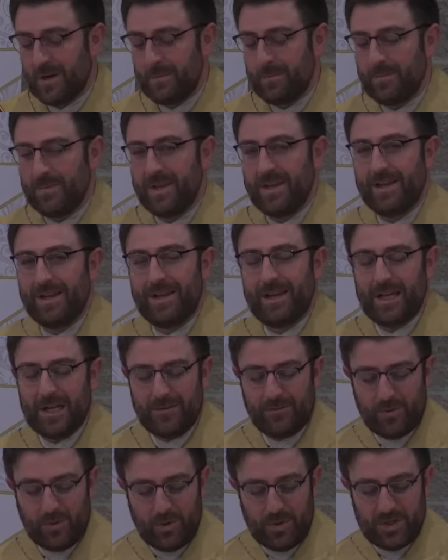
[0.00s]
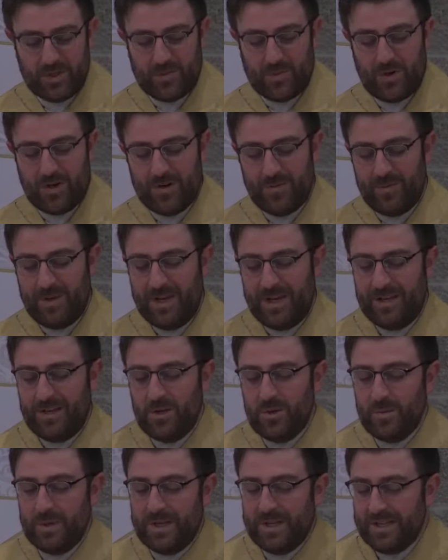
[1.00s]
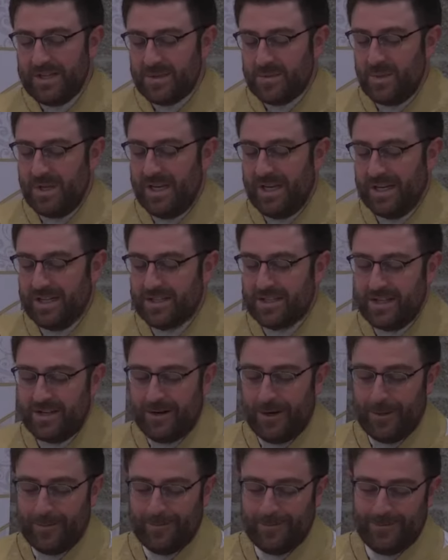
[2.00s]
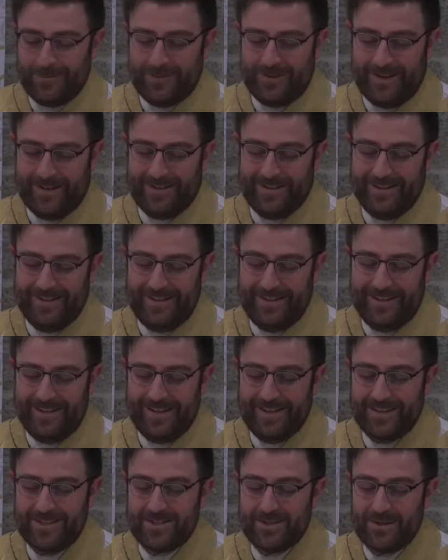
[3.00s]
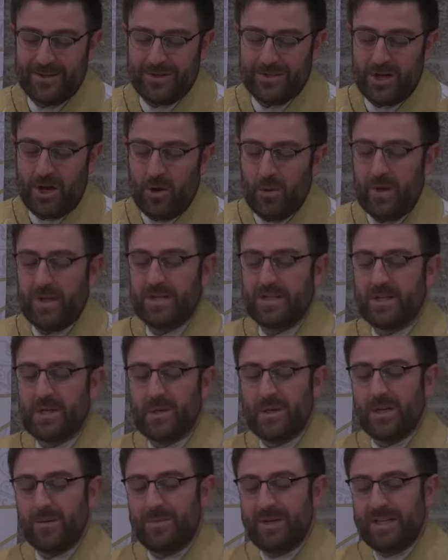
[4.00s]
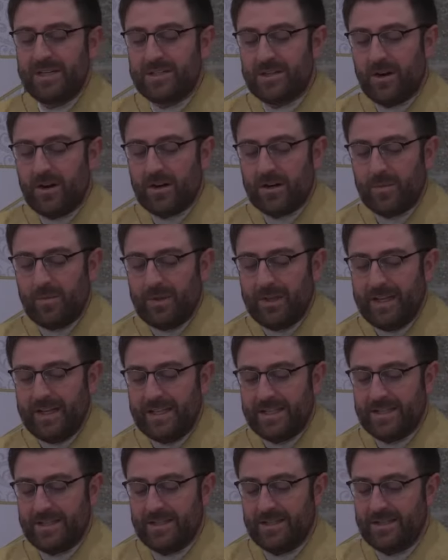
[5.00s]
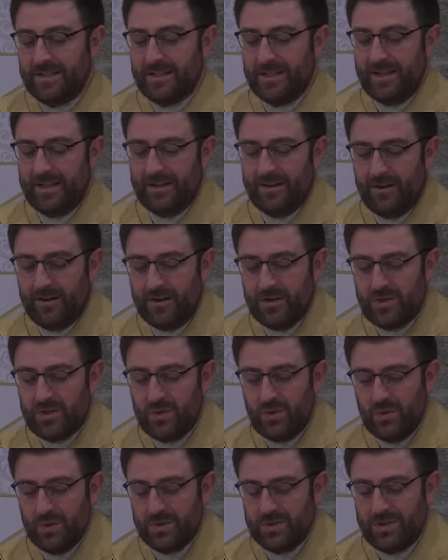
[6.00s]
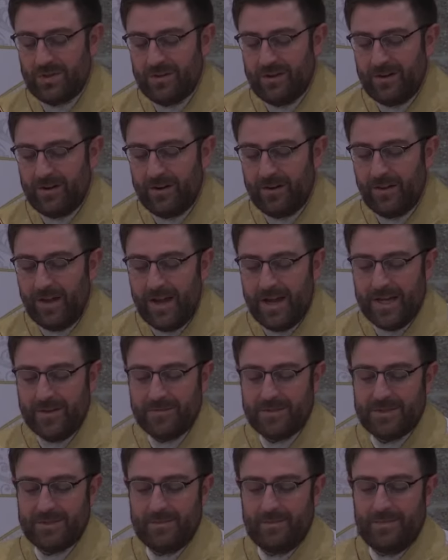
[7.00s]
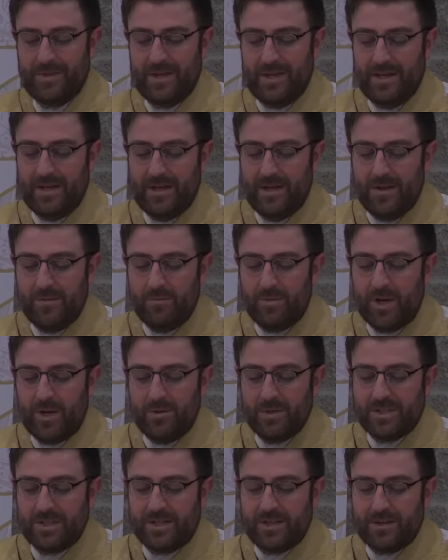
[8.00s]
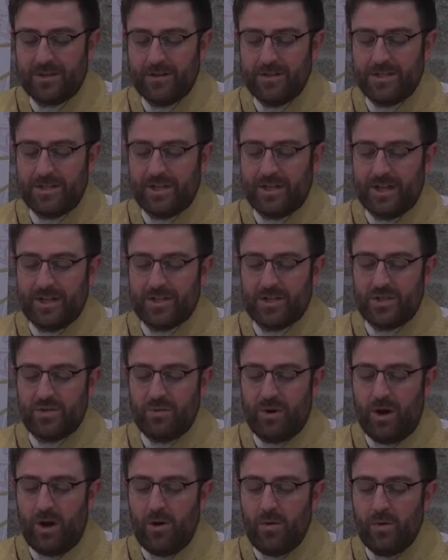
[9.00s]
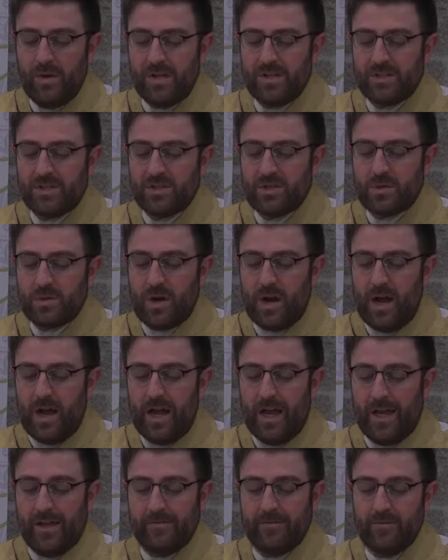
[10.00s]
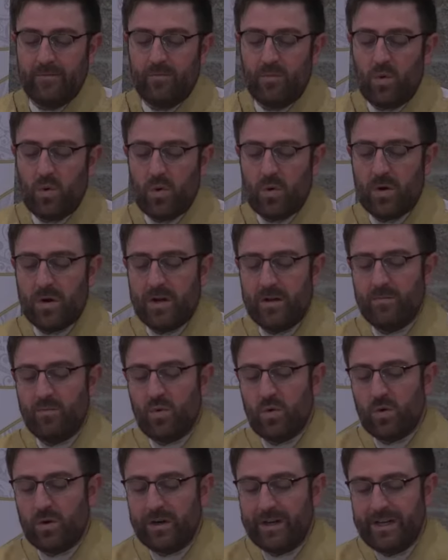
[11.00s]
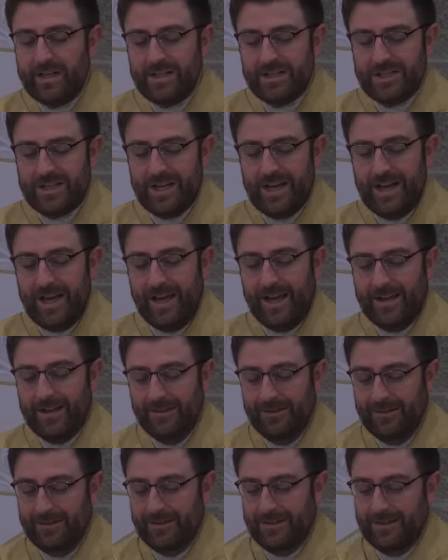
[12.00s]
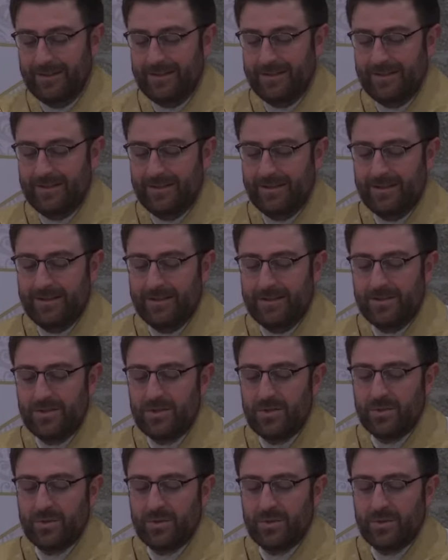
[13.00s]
And of course, part of being human is being a sinner. And so there's always going to be dark places in our souls or in our lives. But he was encouraging us to always strive more and more each day to live your